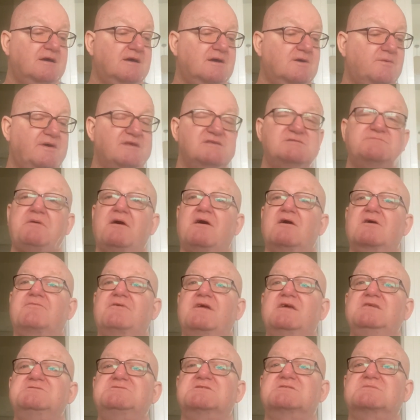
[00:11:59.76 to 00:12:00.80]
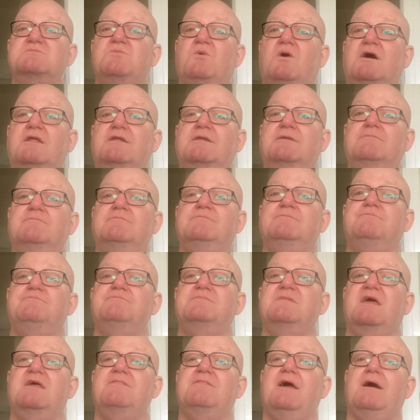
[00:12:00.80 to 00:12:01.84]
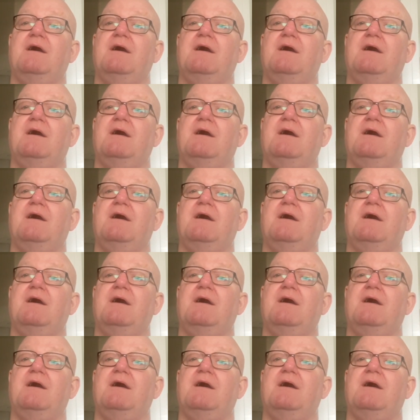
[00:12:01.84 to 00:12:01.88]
Queen's Park Rangers 1 in